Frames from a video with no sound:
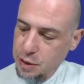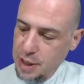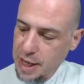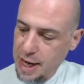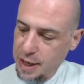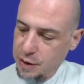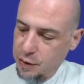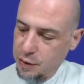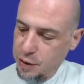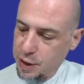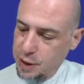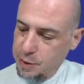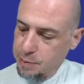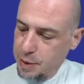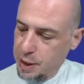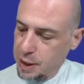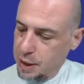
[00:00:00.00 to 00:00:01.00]
categories,
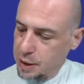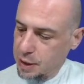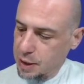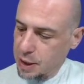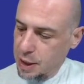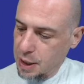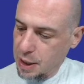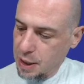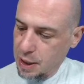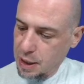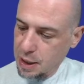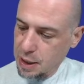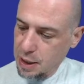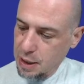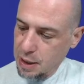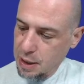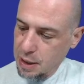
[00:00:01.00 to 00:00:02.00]
but uh,
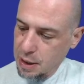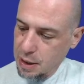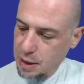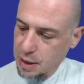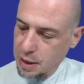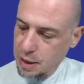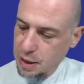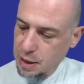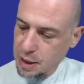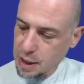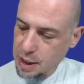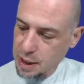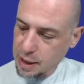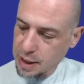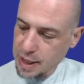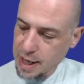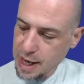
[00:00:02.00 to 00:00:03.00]
uh,
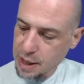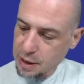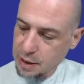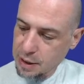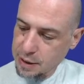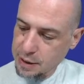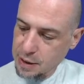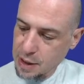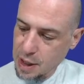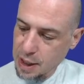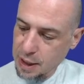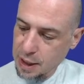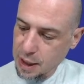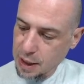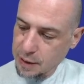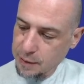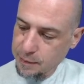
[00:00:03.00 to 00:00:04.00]
can handle
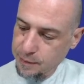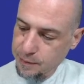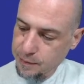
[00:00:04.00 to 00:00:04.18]
assigning